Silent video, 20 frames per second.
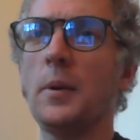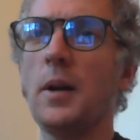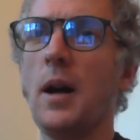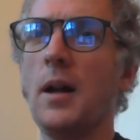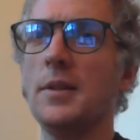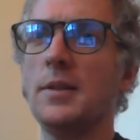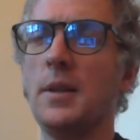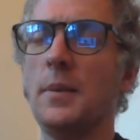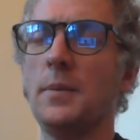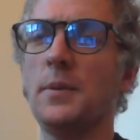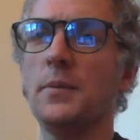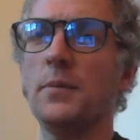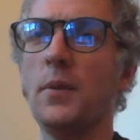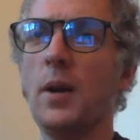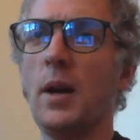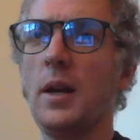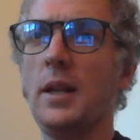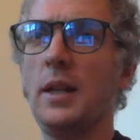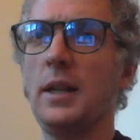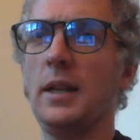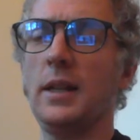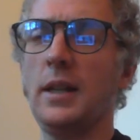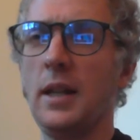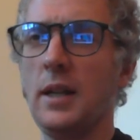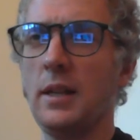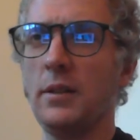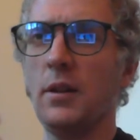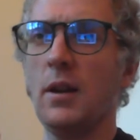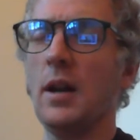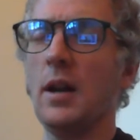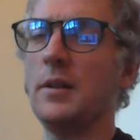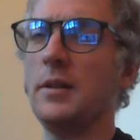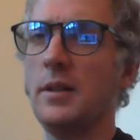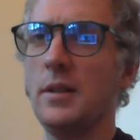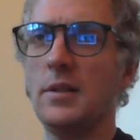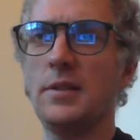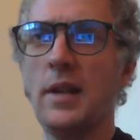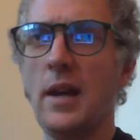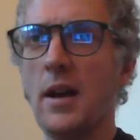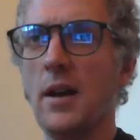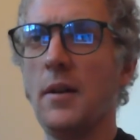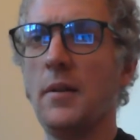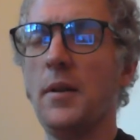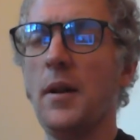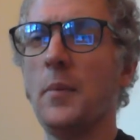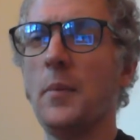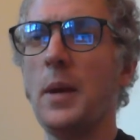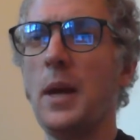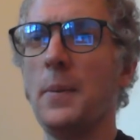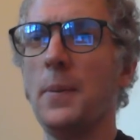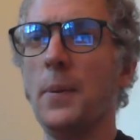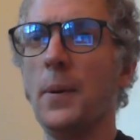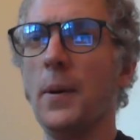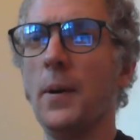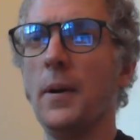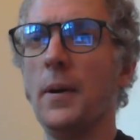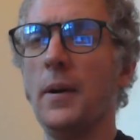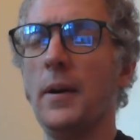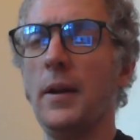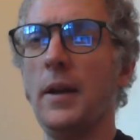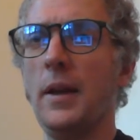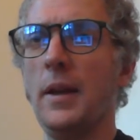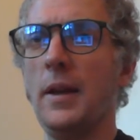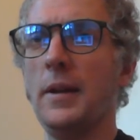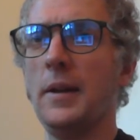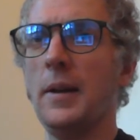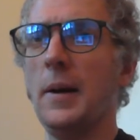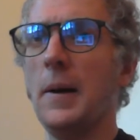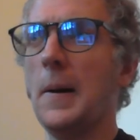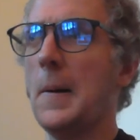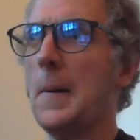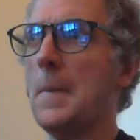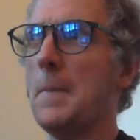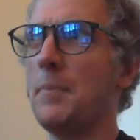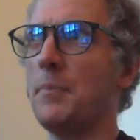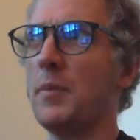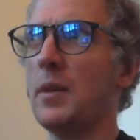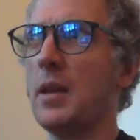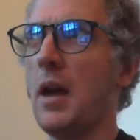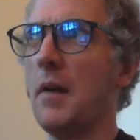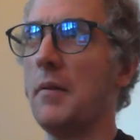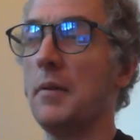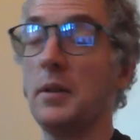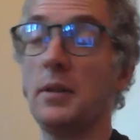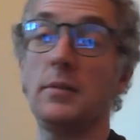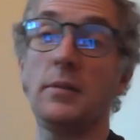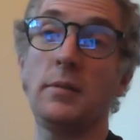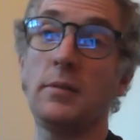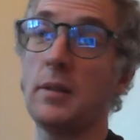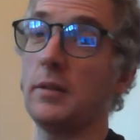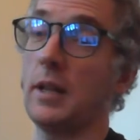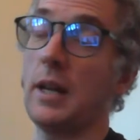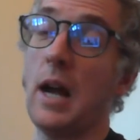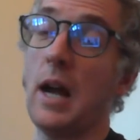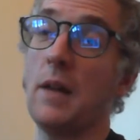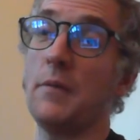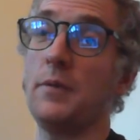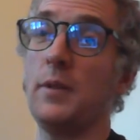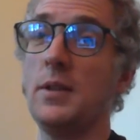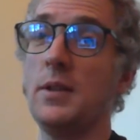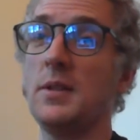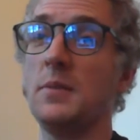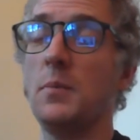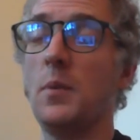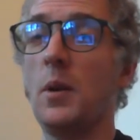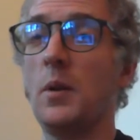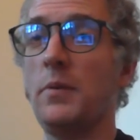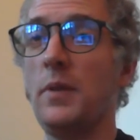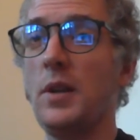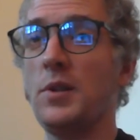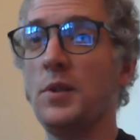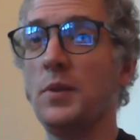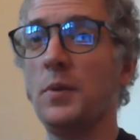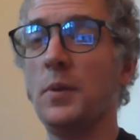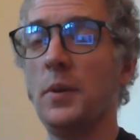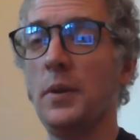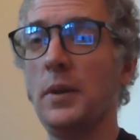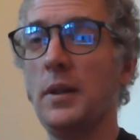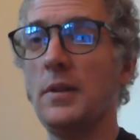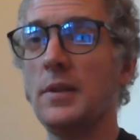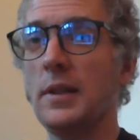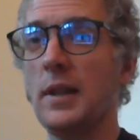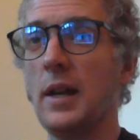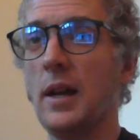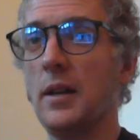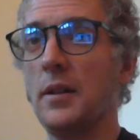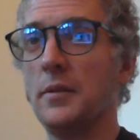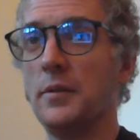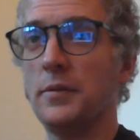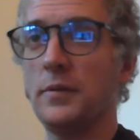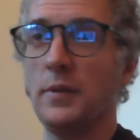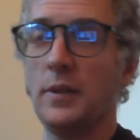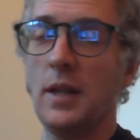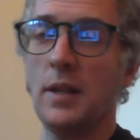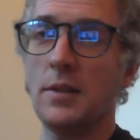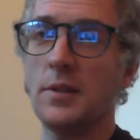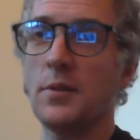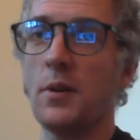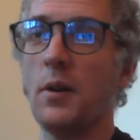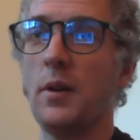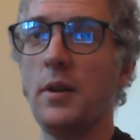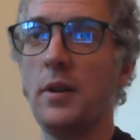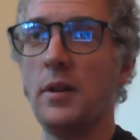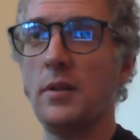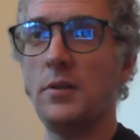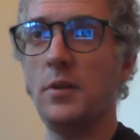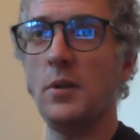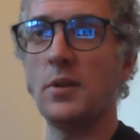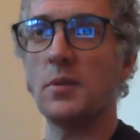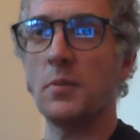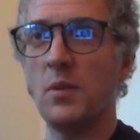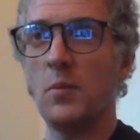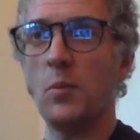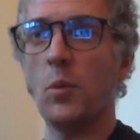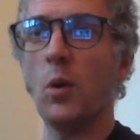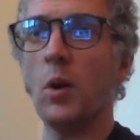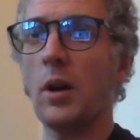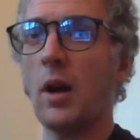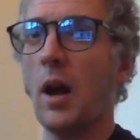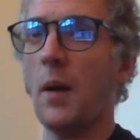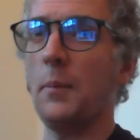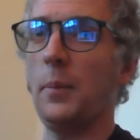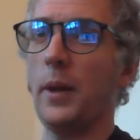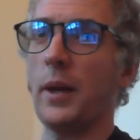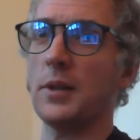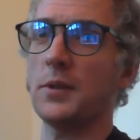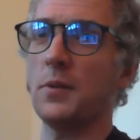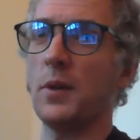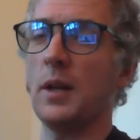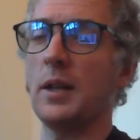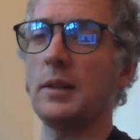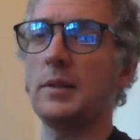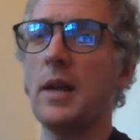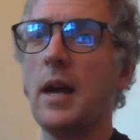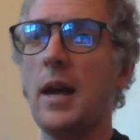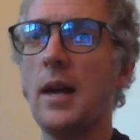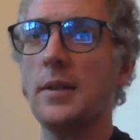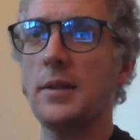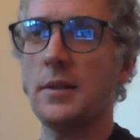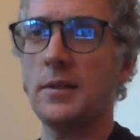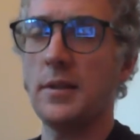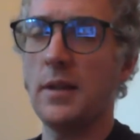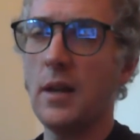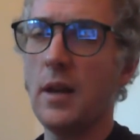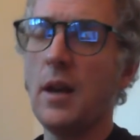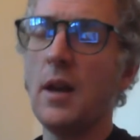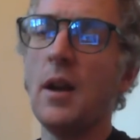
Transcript: concept of writing and getting their ideas down on paper and having the confidence and motivation really to kind of get started and do some of the more complex writing tasks.